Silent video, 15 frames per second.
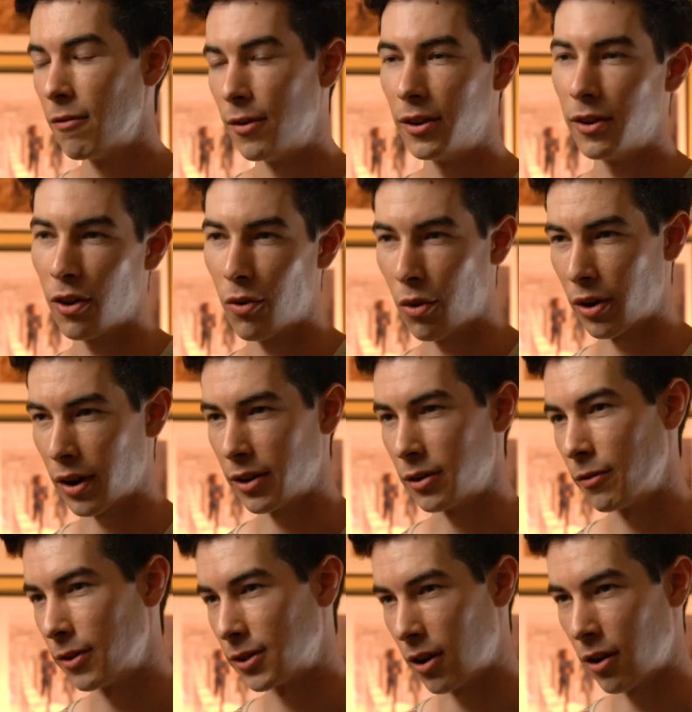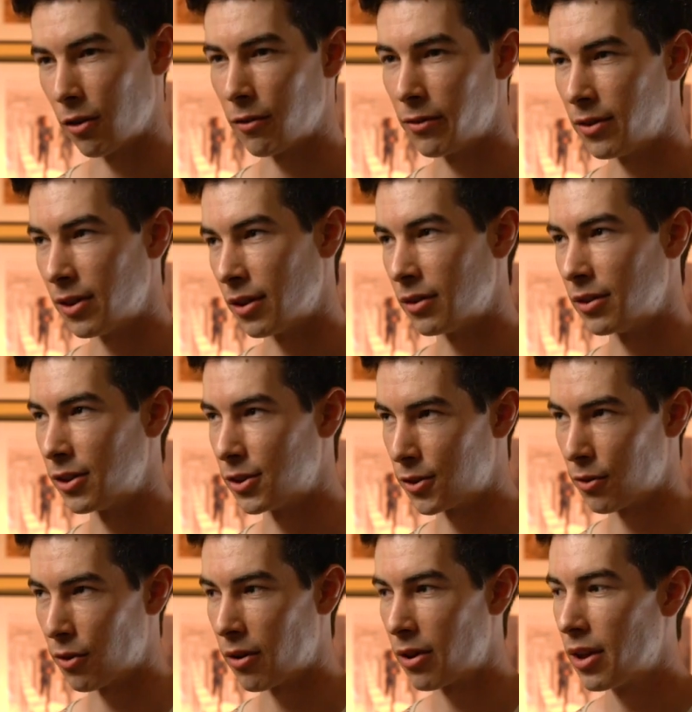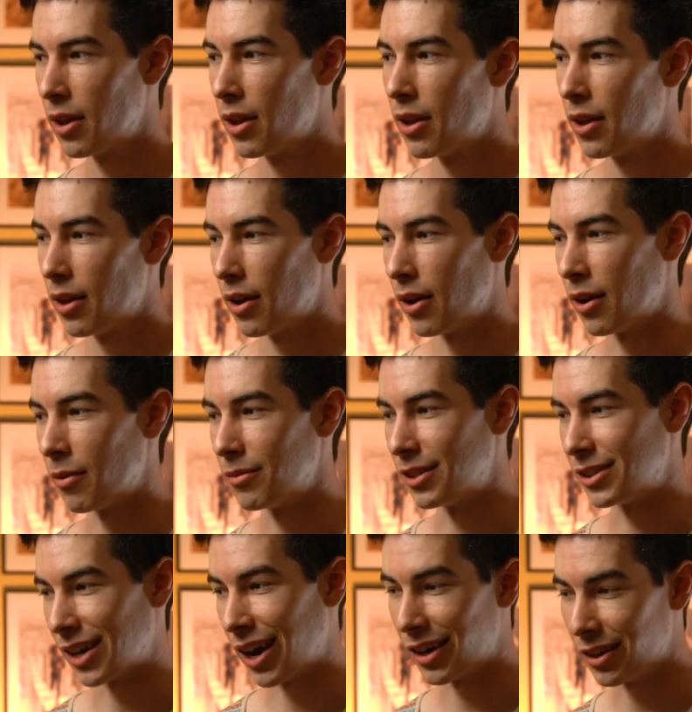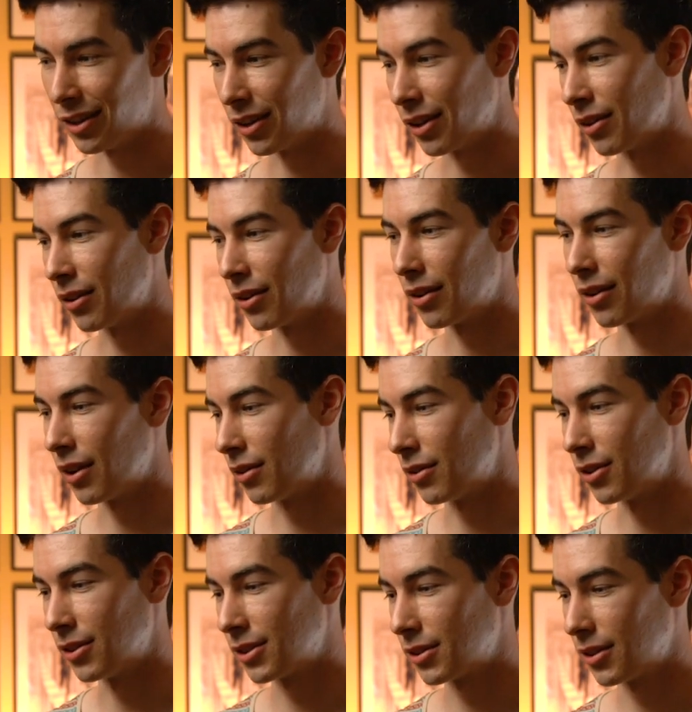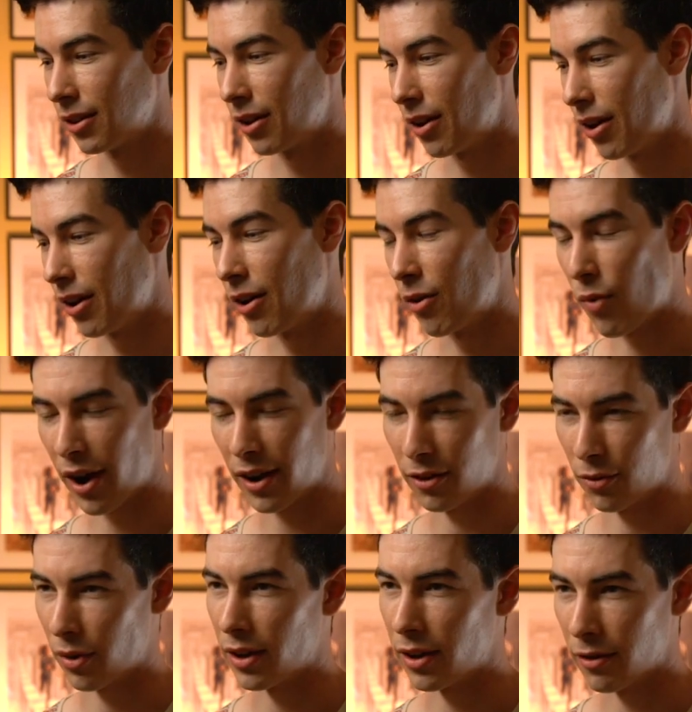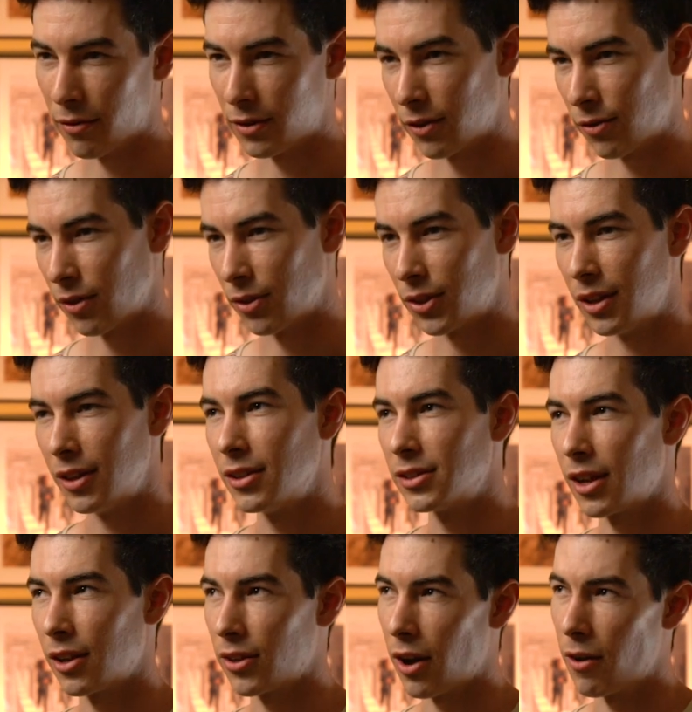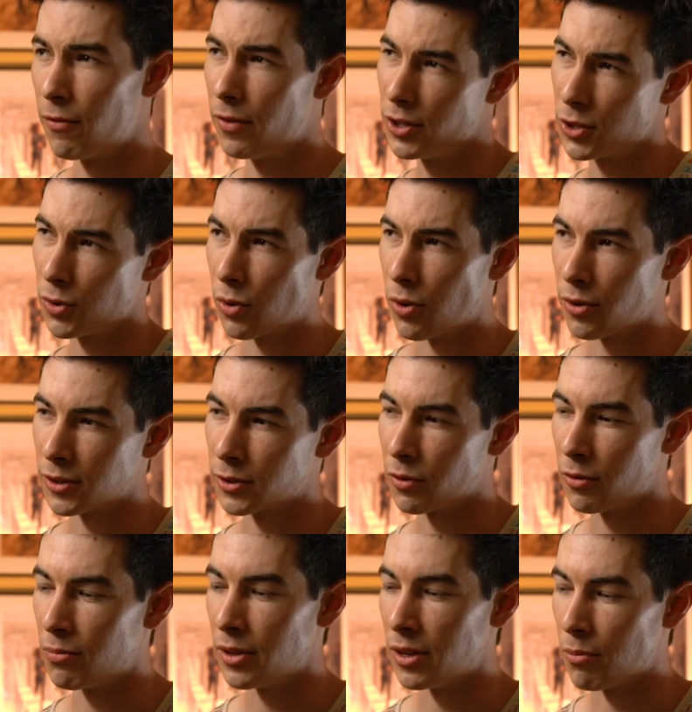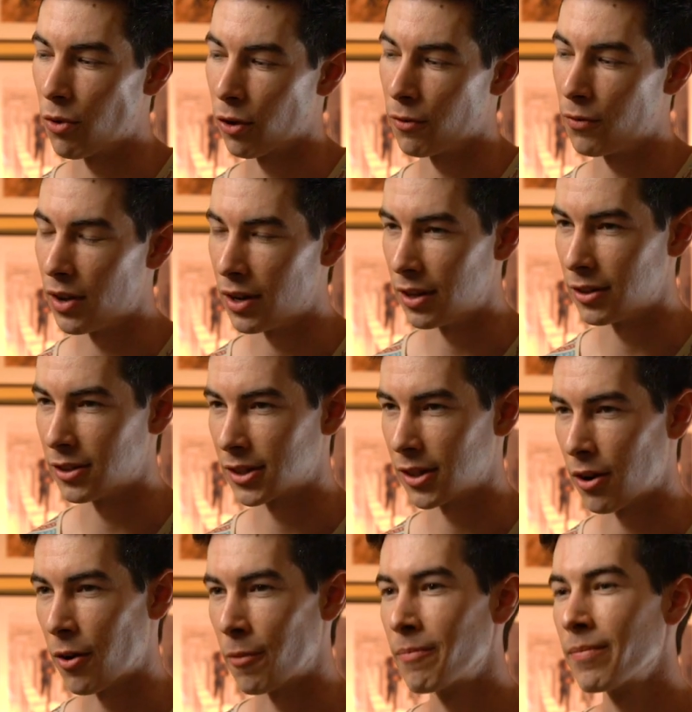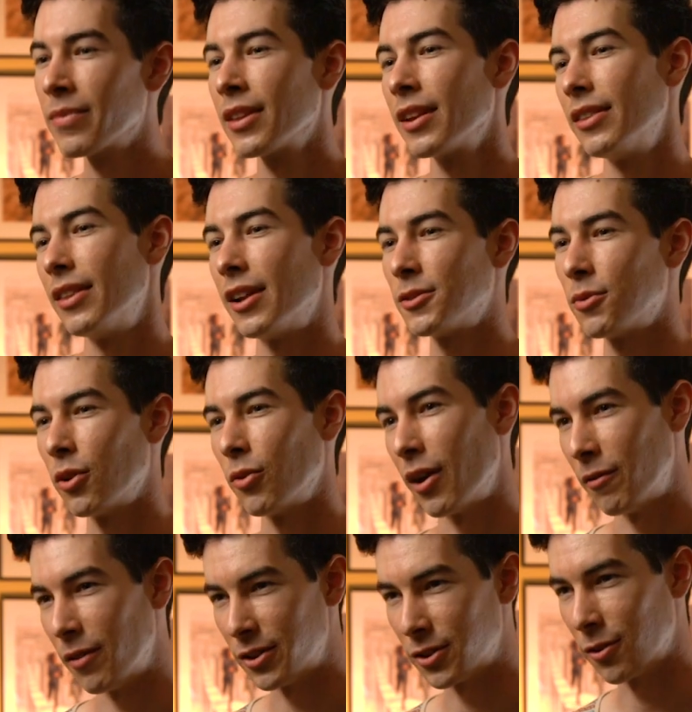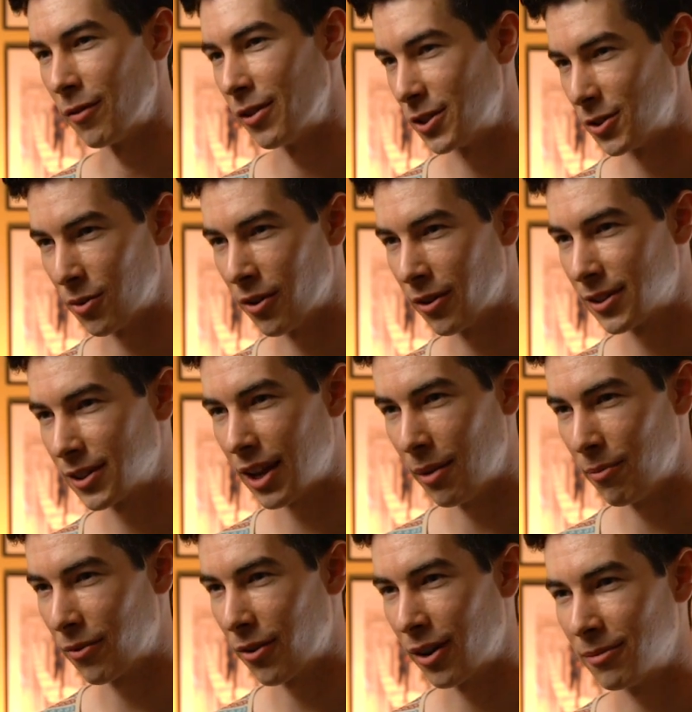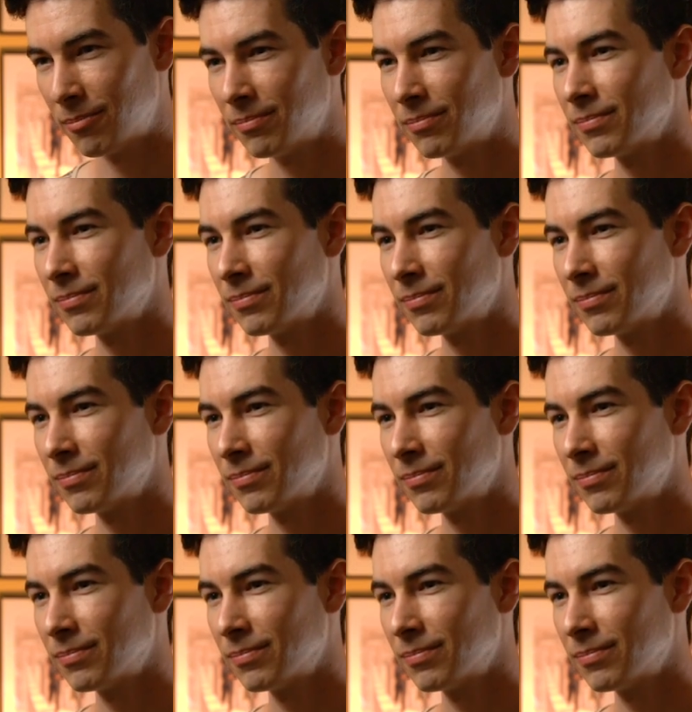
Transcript: video work, I do photography and digital designing and just a wide array of different things. I thought visuals would be more fitting, so that's where Radventure Visuals came from.